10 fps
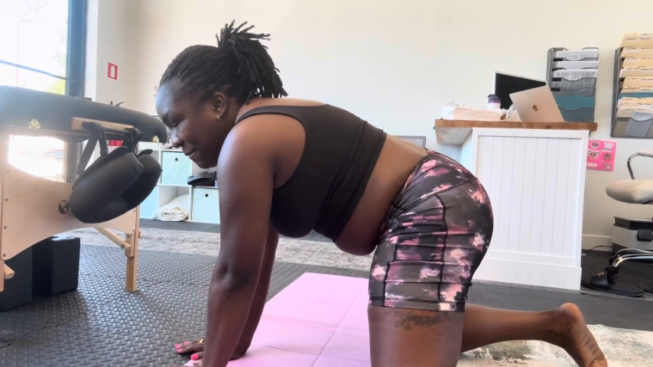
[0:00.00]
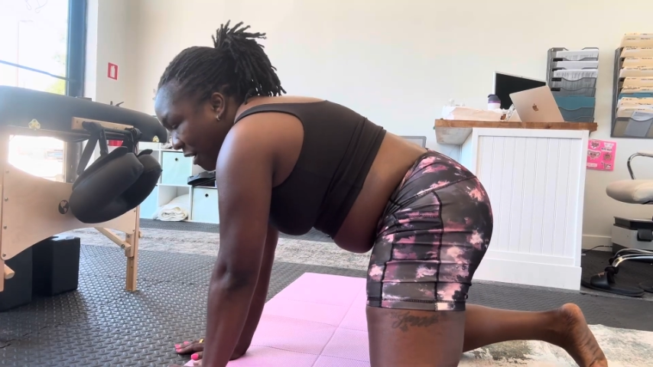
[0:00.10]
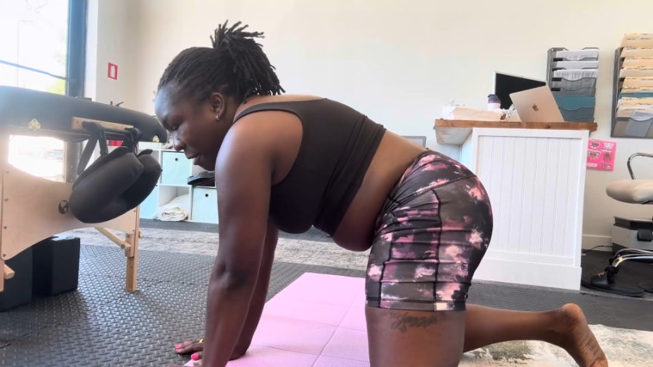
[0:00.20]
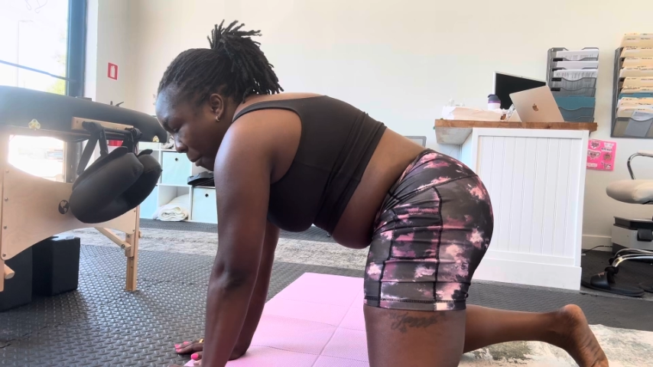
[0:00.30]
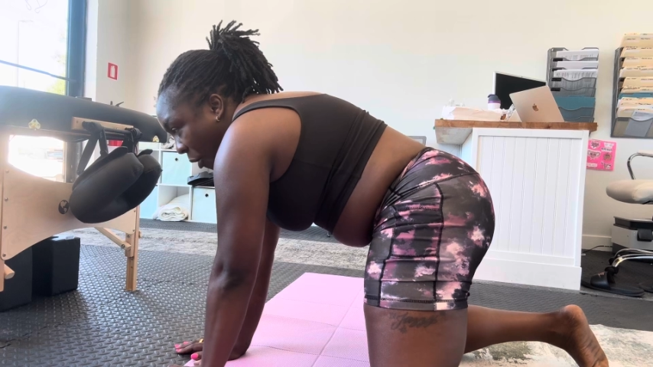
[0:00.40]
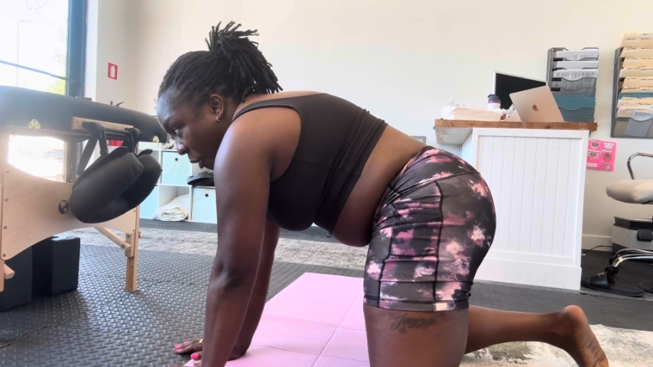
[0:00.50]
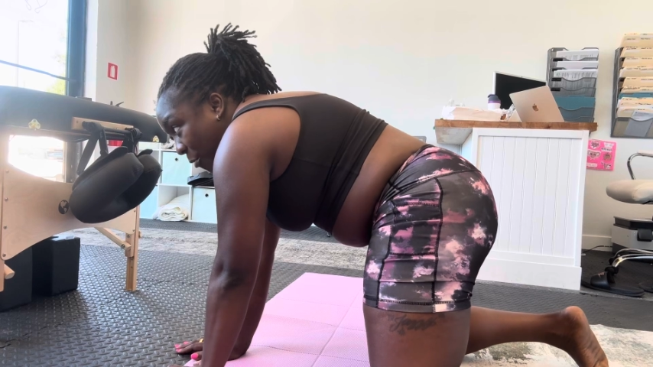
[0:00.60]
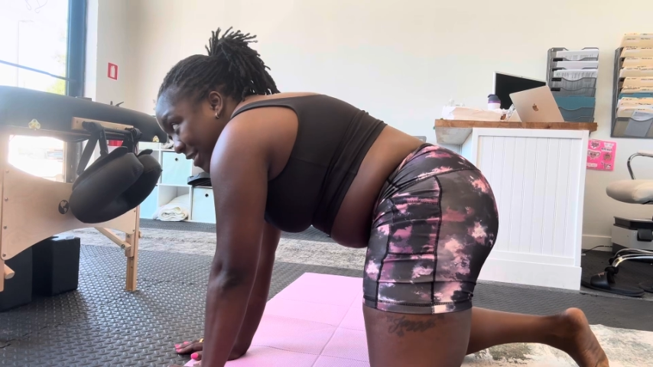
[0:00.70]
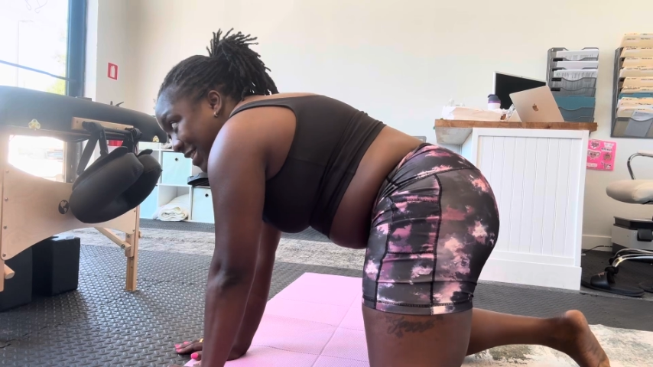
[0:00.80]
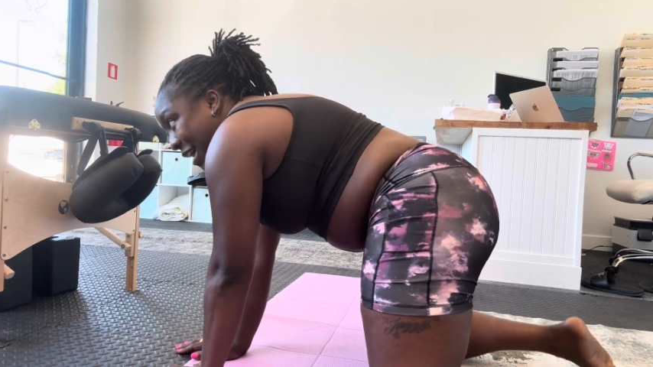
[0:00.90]
I'm
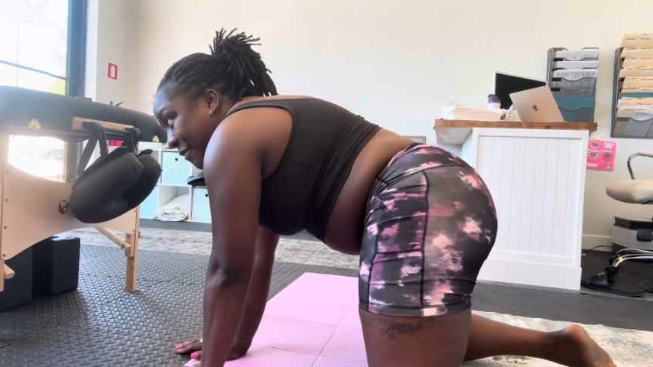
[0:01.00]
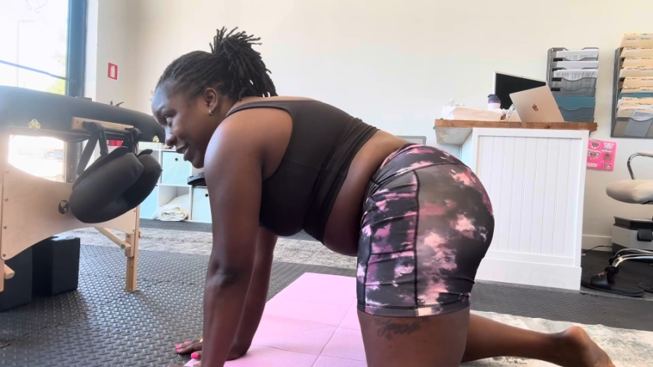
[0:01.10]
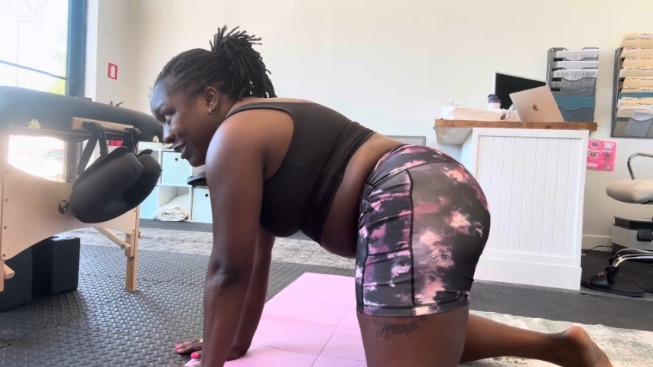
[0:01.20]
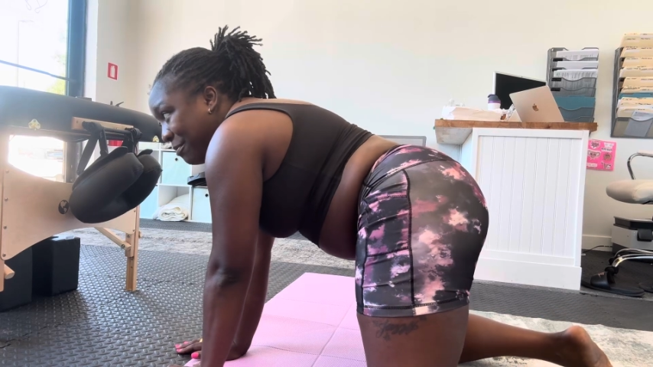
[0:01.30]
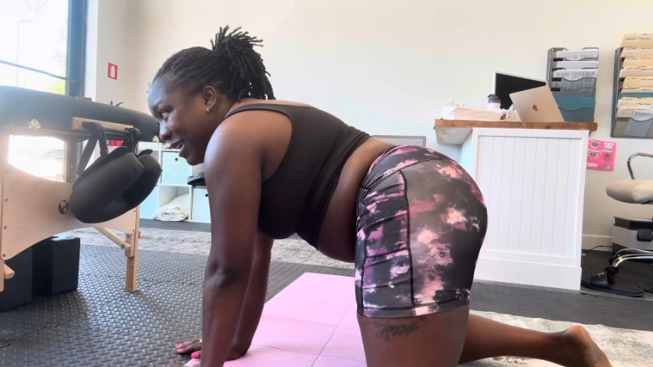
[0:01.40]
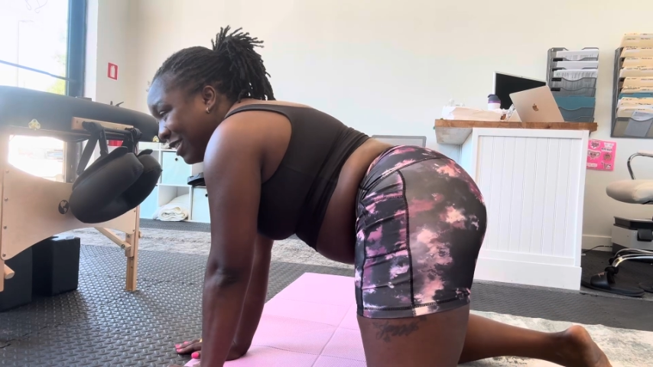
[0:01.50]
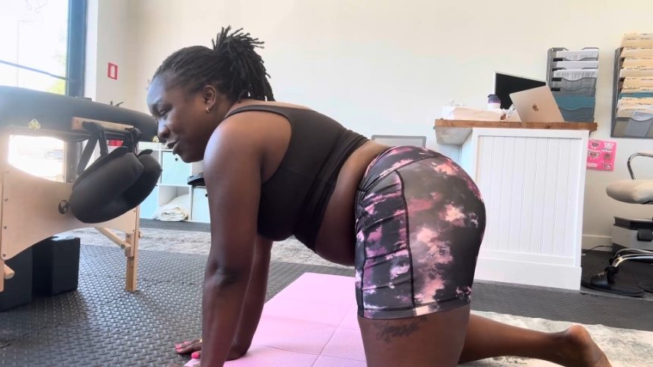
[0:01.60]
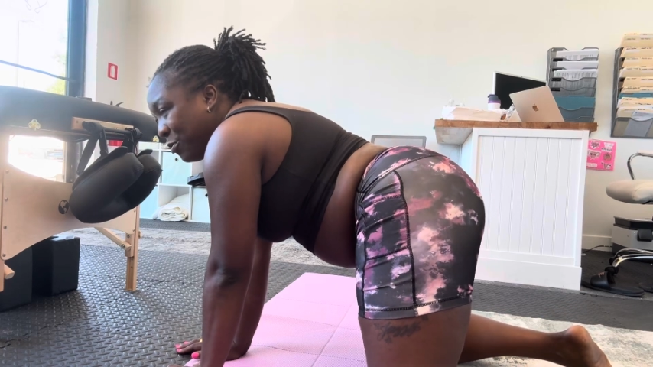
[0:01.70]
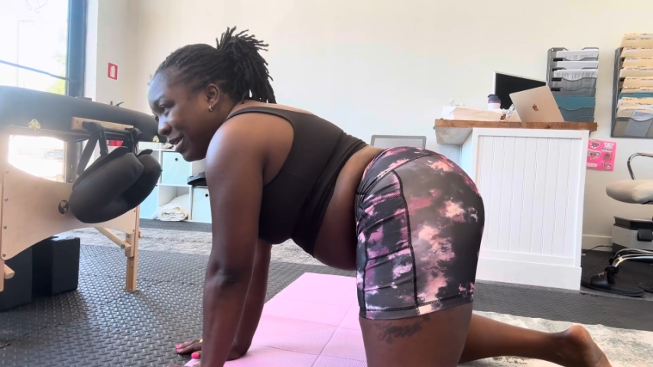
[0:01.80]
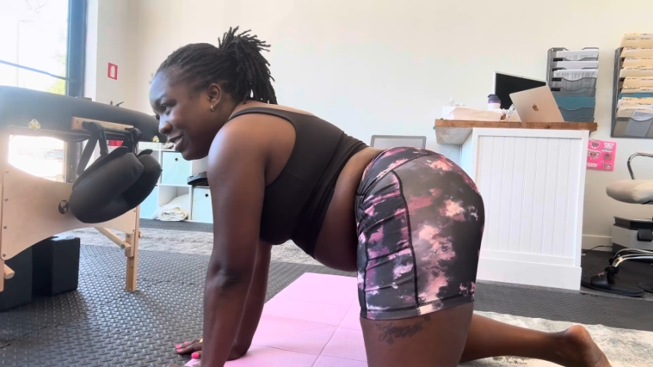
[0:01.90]
always having to make
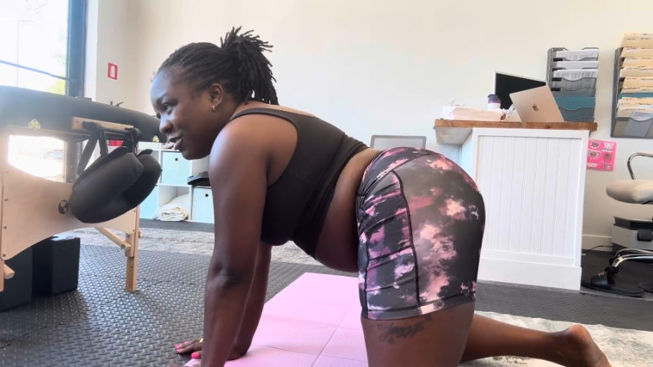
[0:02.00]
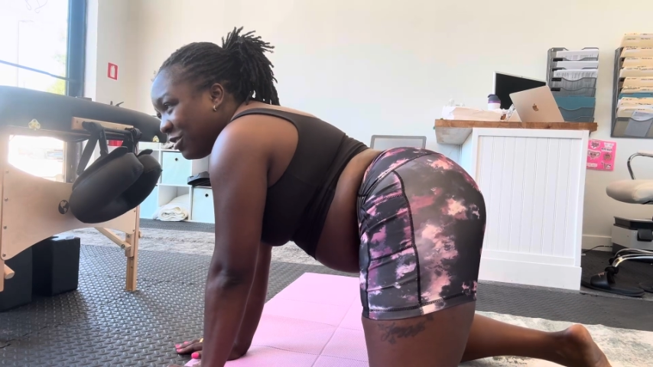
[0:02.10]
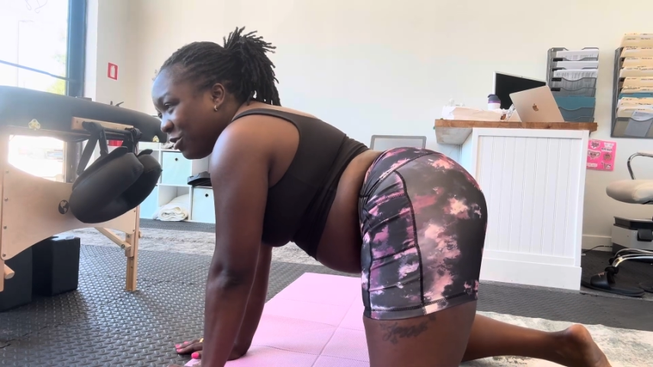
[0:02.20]
sure patients